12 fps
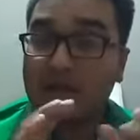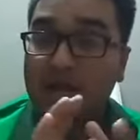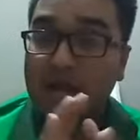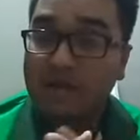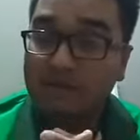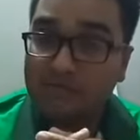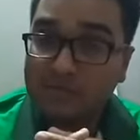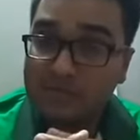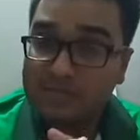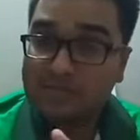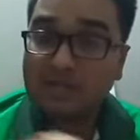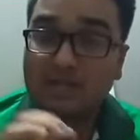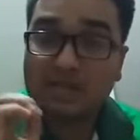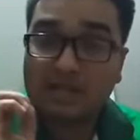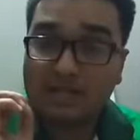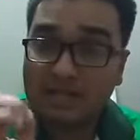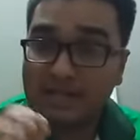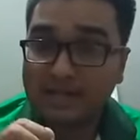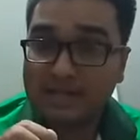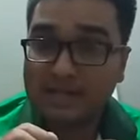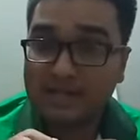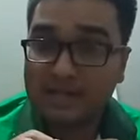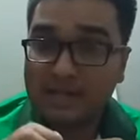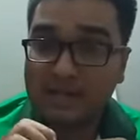At first, they
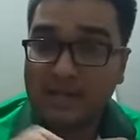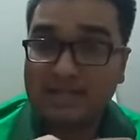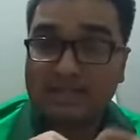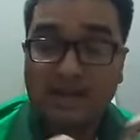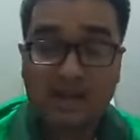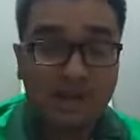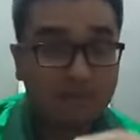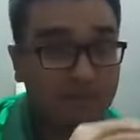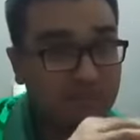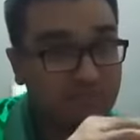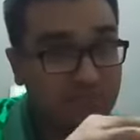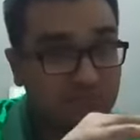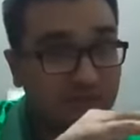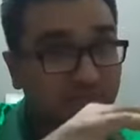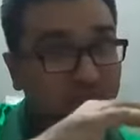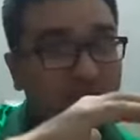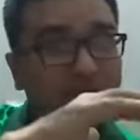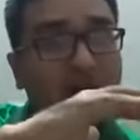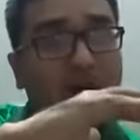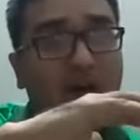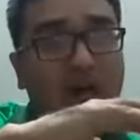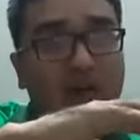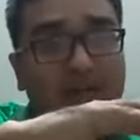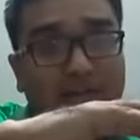elect a midterm
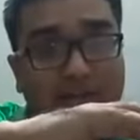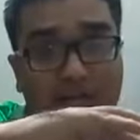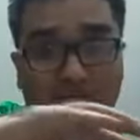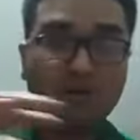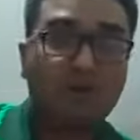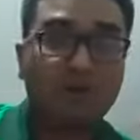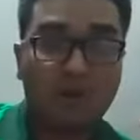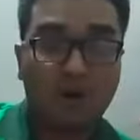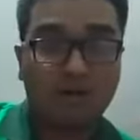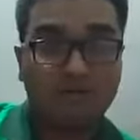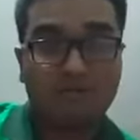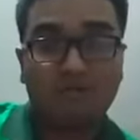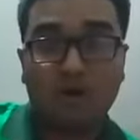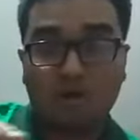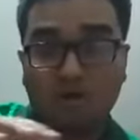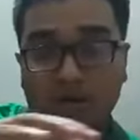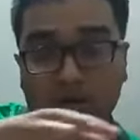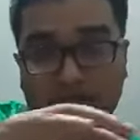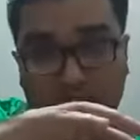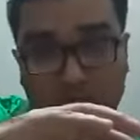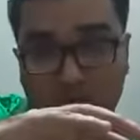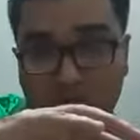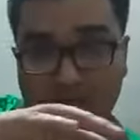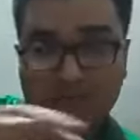electoral college or
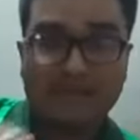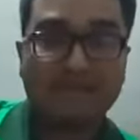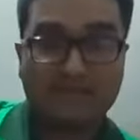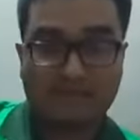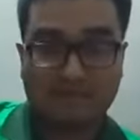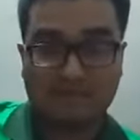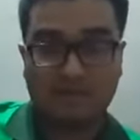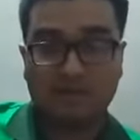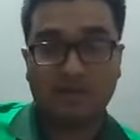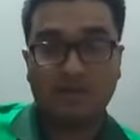electoral agency.